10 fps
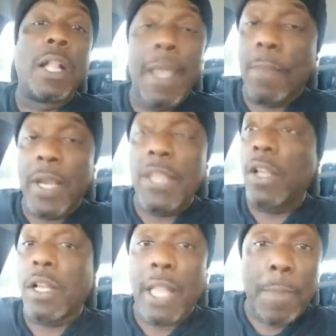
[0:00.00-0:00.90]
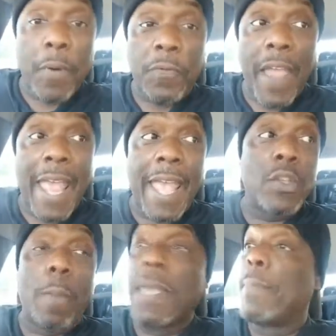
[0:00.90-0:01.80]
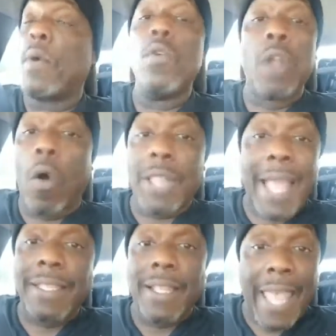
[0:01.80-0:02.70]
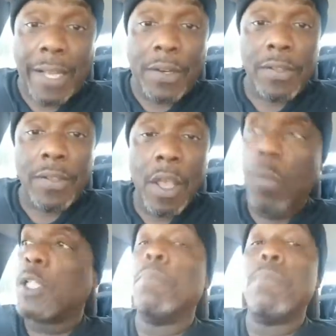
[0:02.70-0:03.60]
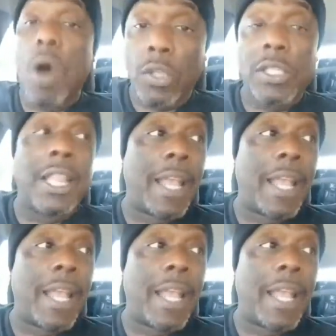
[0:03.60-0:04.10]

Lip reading: either Clipper fans or people who don't like the Lakers, which most